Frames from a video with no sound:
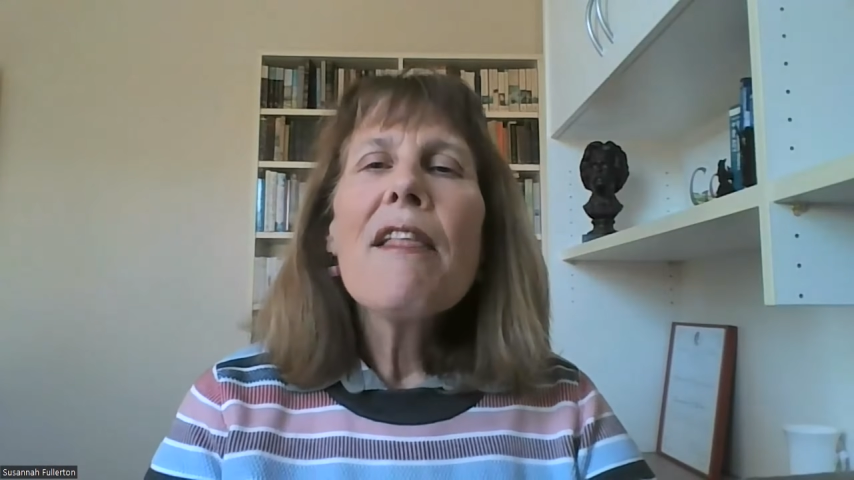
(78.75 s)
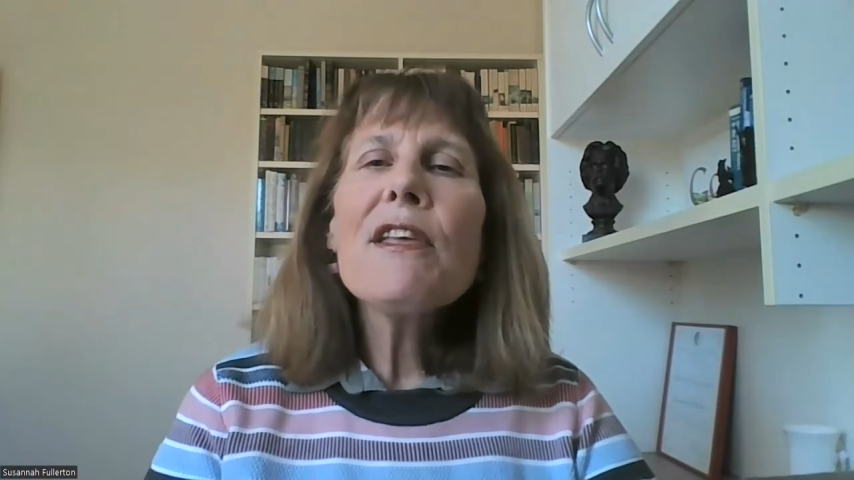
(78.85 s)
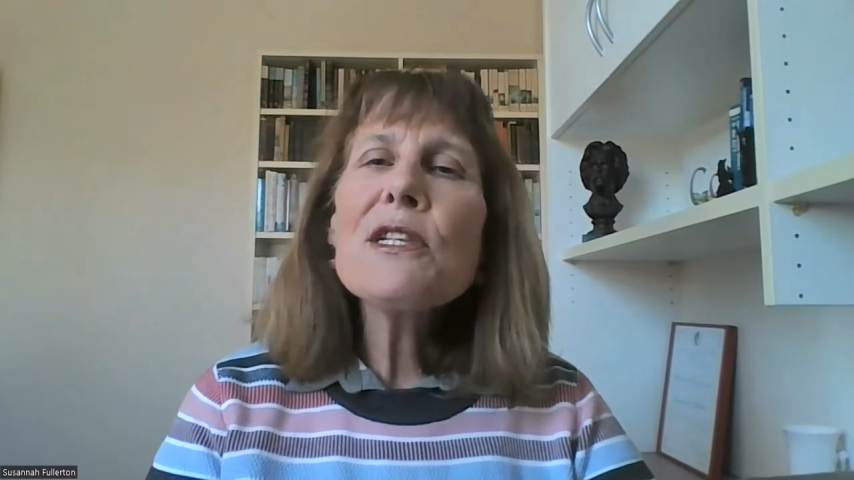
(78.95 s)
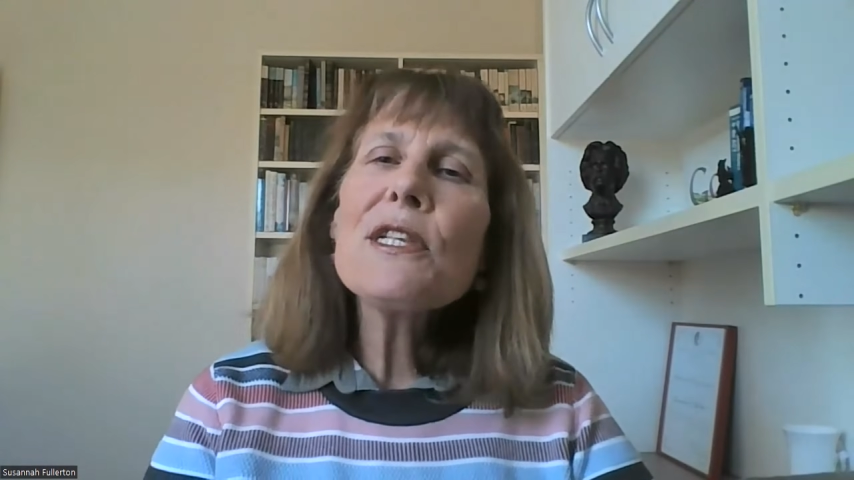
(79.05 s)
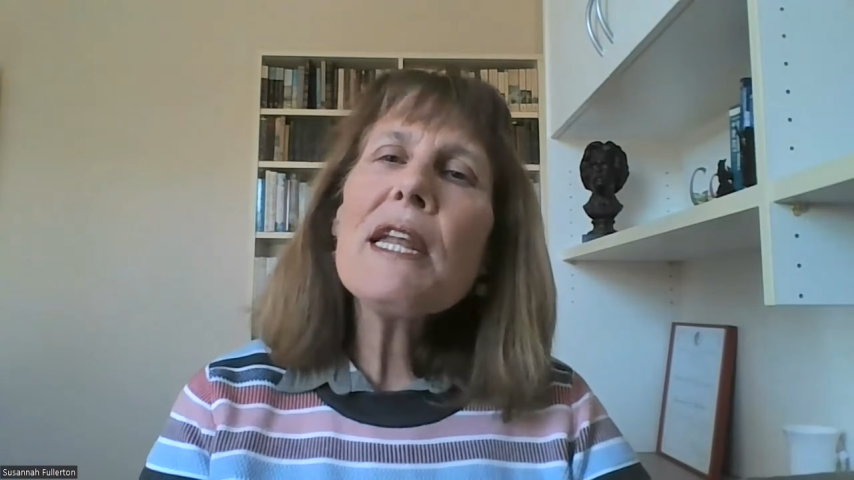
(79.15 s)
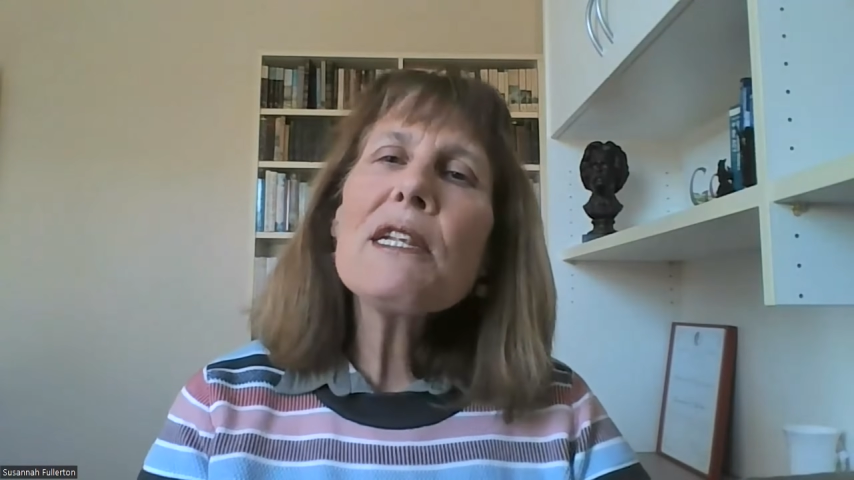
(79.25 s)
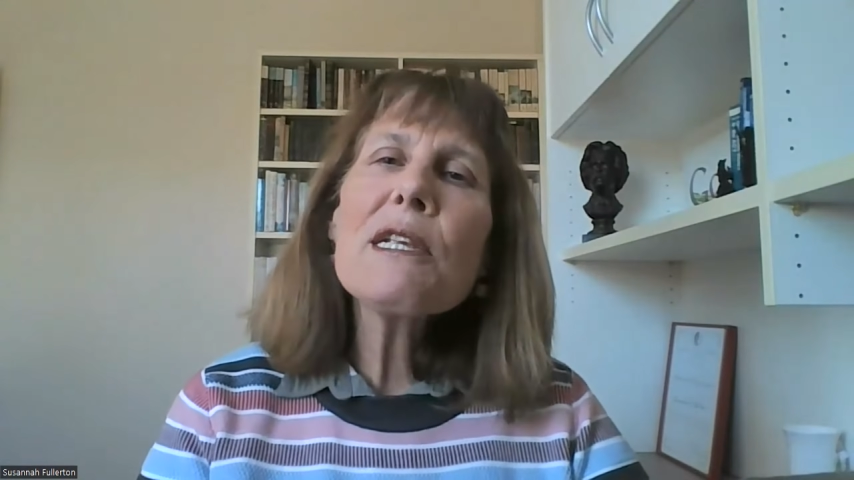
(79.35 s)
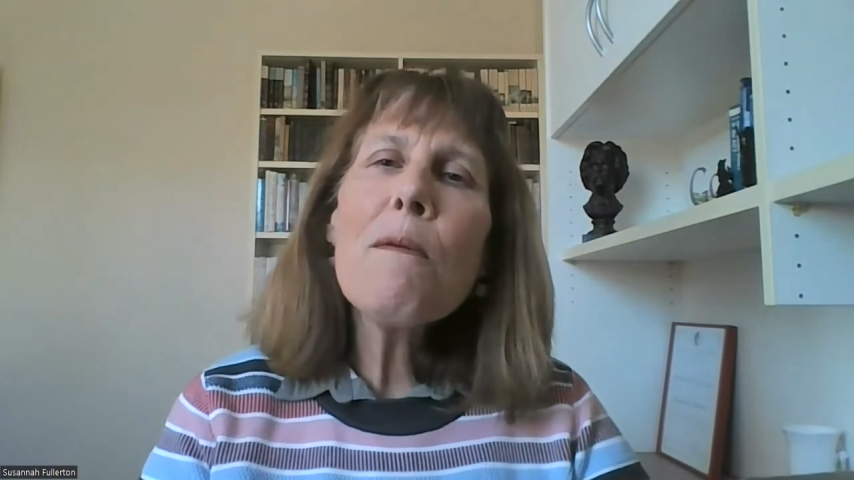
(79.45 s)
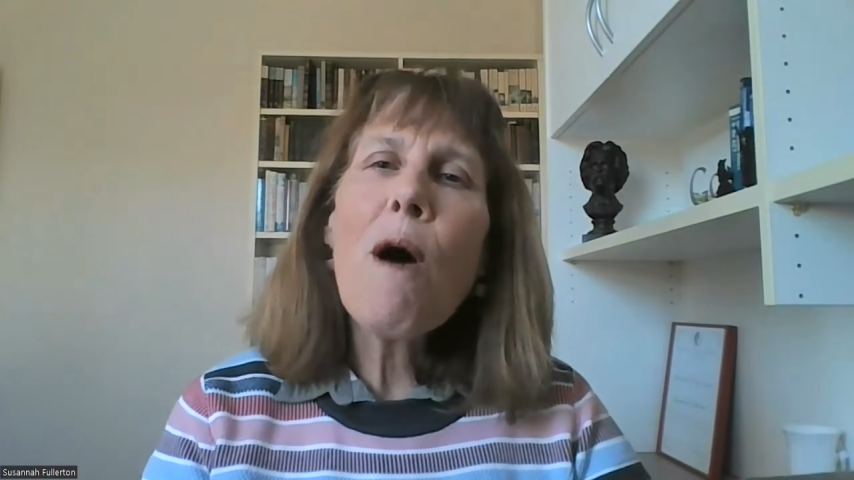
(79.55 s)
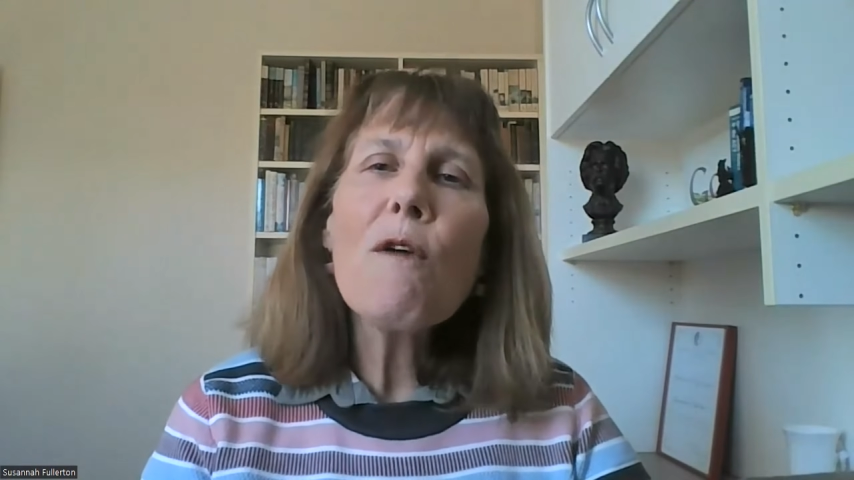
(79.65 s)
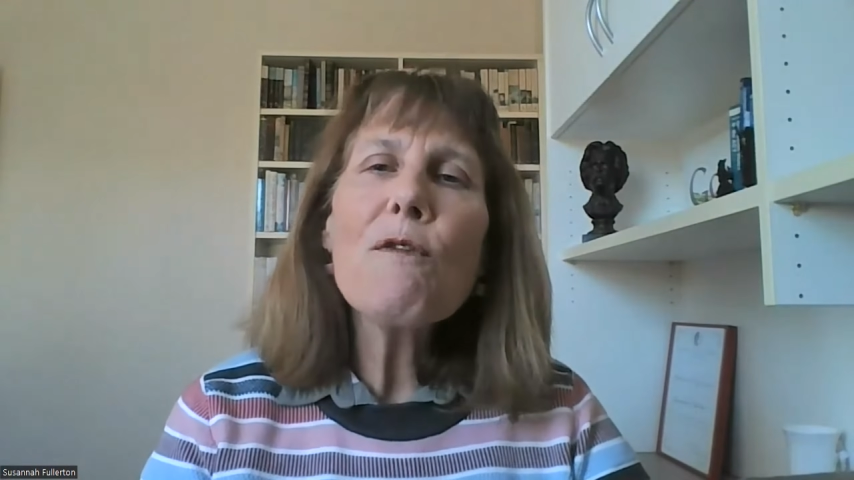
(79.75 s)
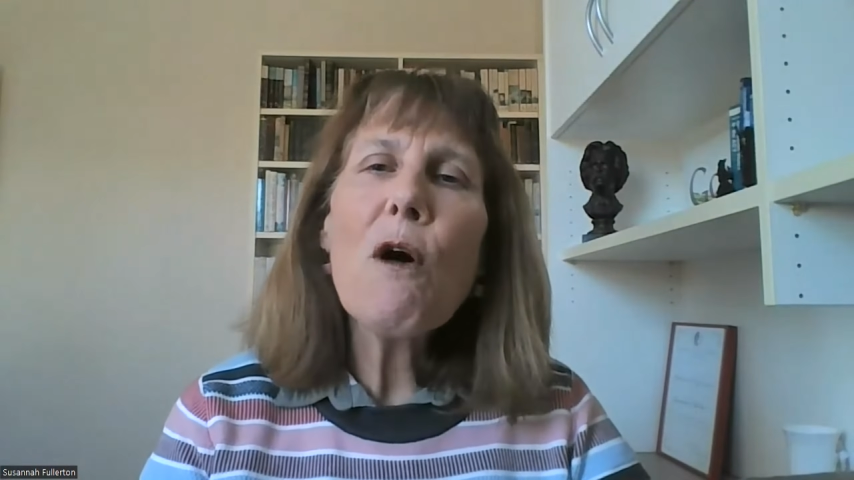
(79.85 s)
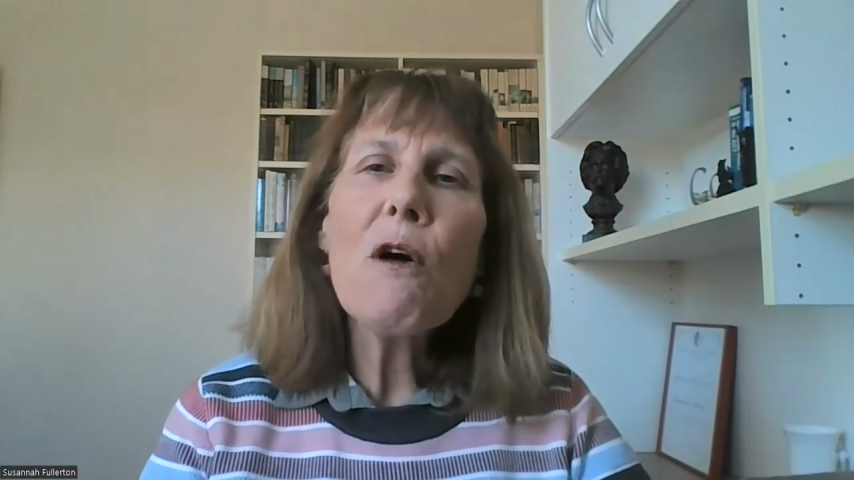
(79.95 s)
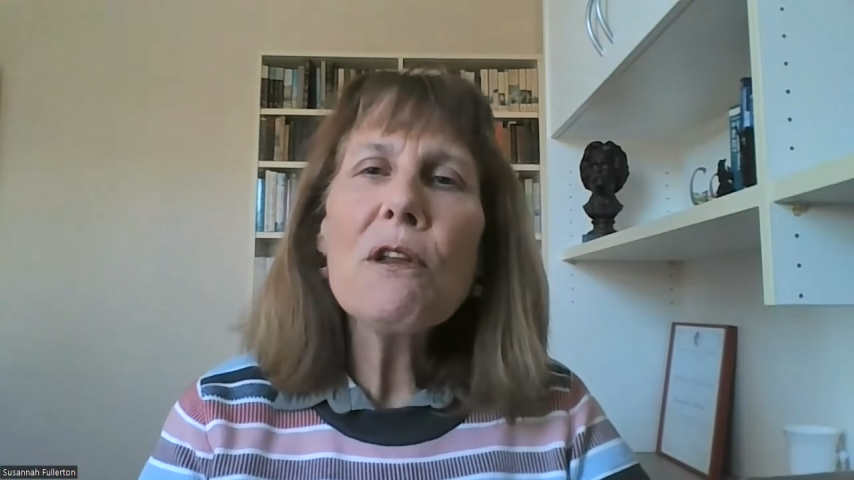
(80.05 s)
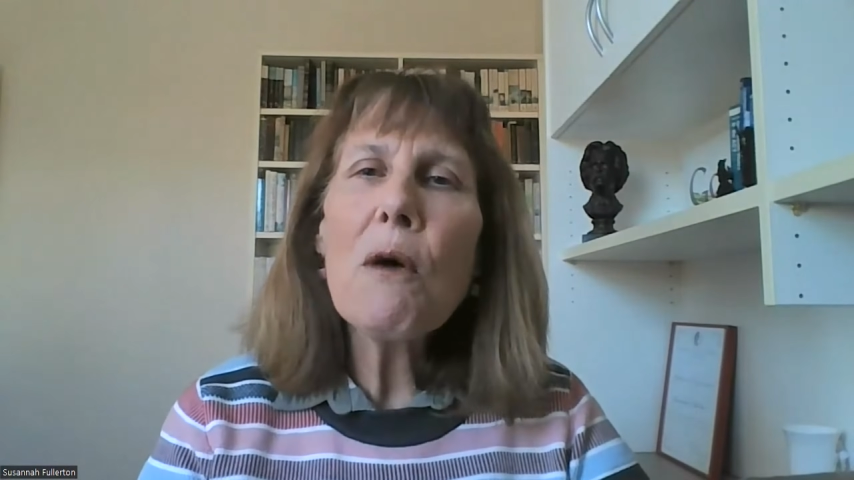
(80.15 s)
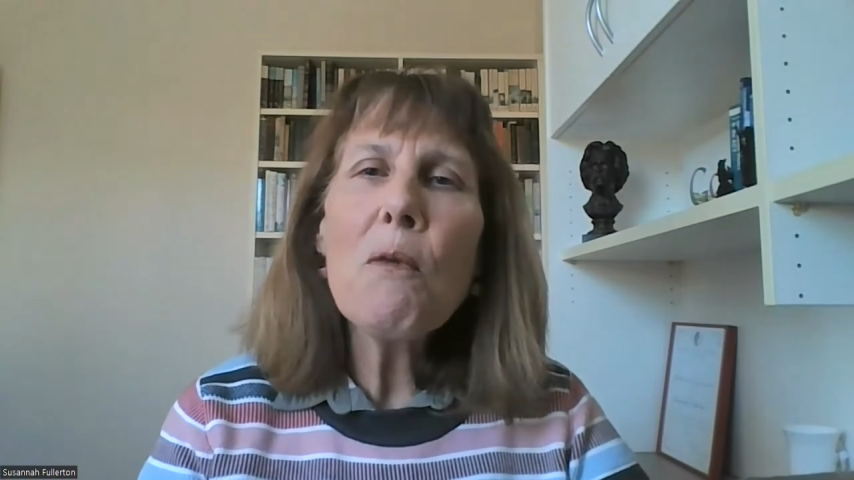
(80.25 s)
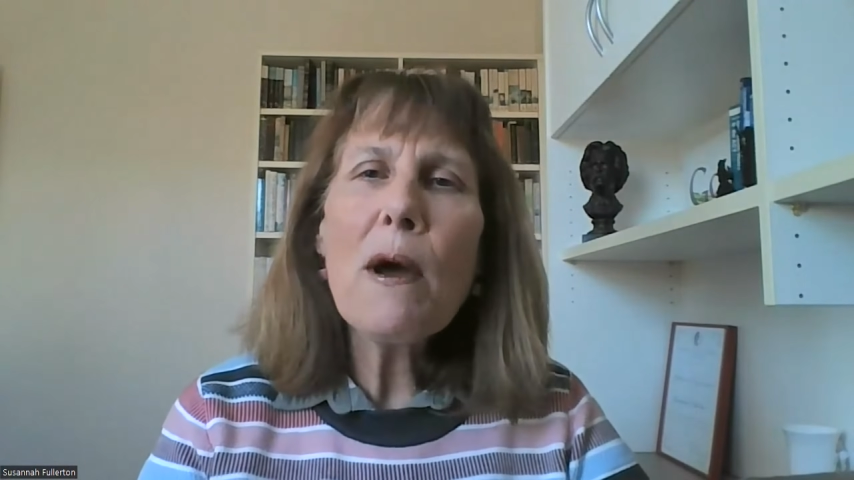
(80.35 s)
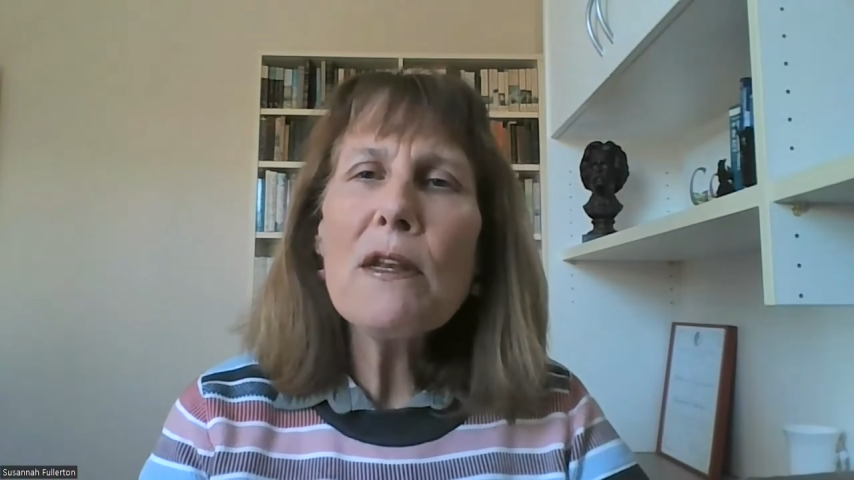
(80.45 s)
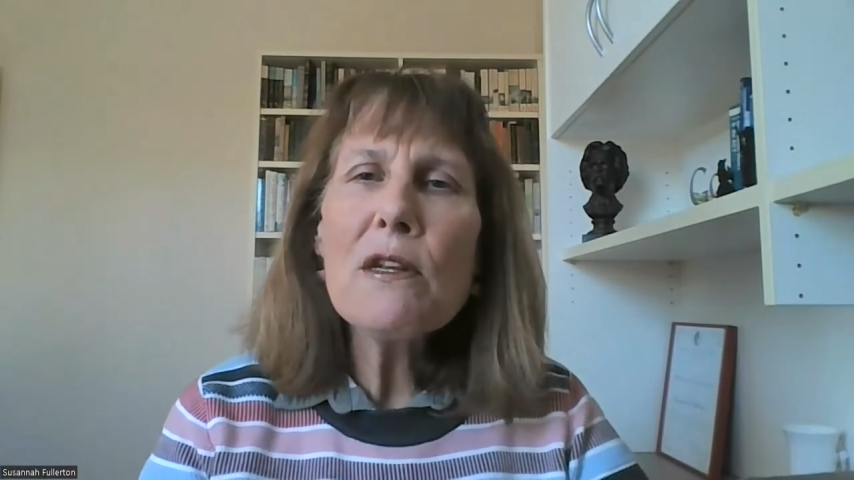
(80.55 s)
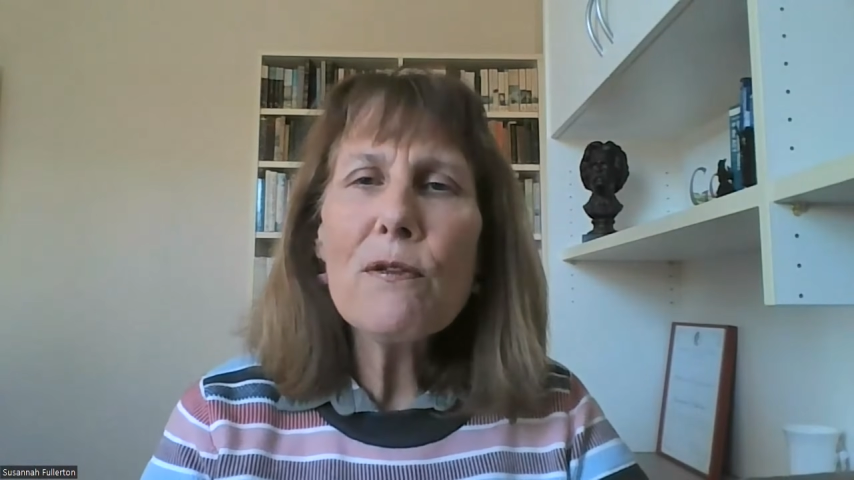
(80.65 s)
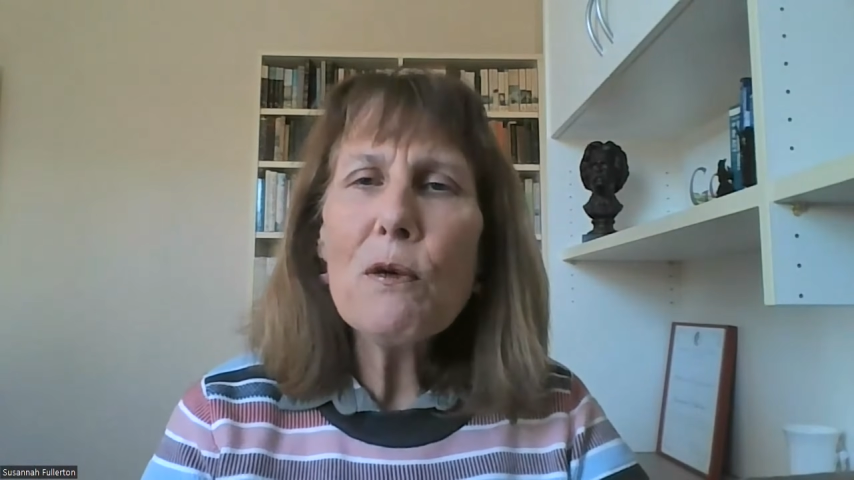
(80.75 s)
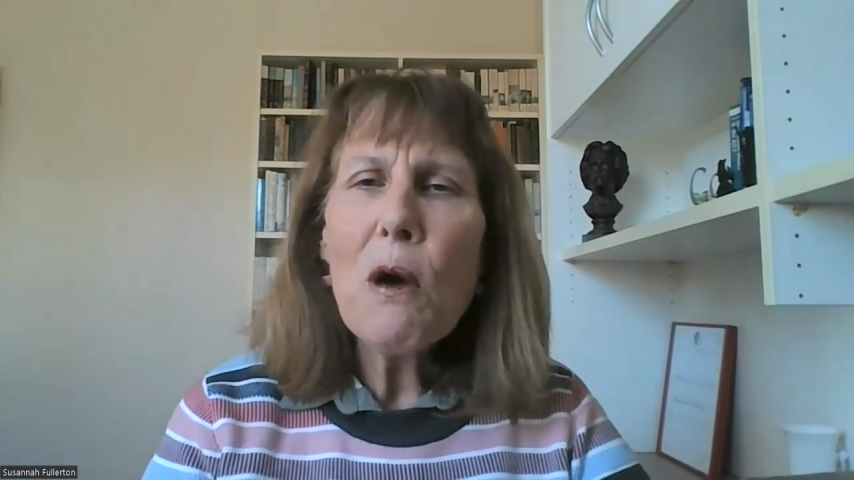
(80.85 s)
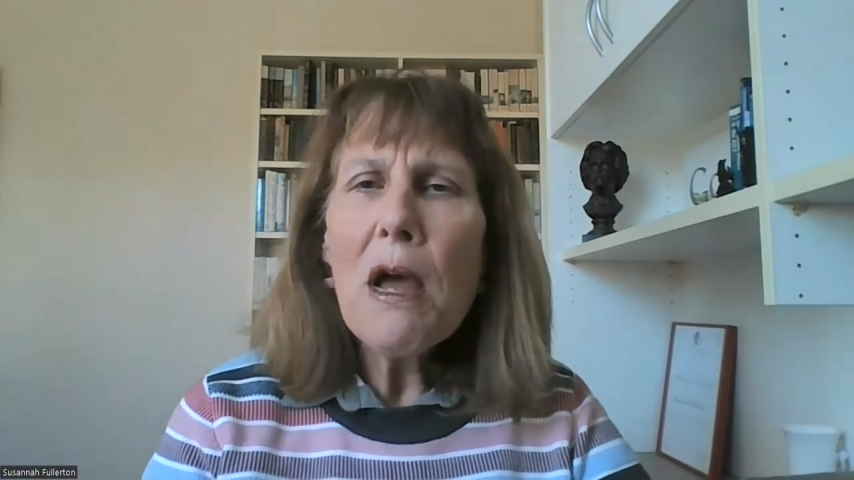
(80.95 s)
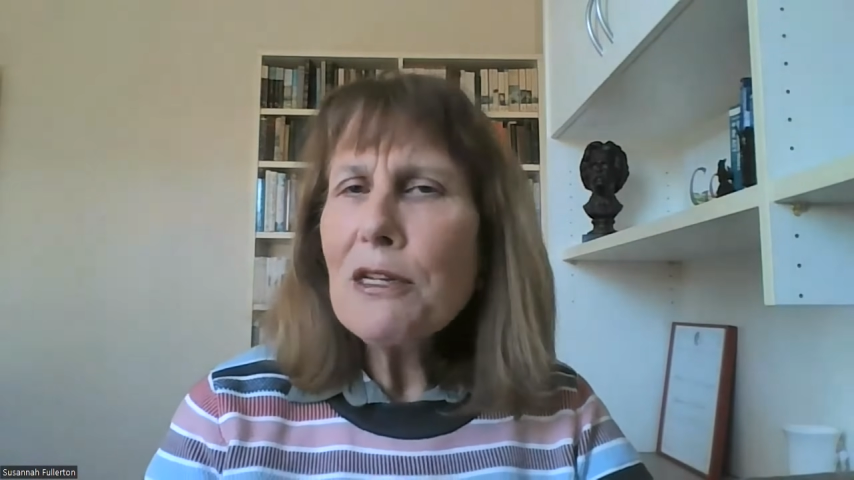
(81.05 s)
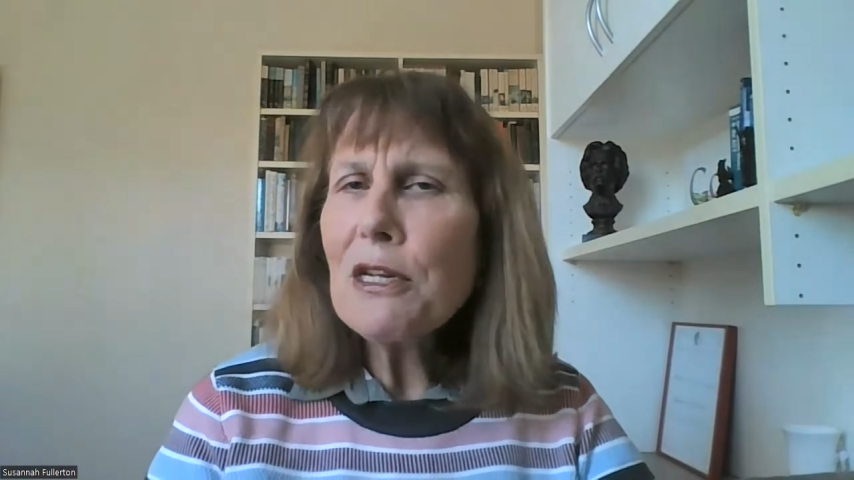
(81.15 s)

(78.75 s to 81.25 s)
this sets him off on a wonderful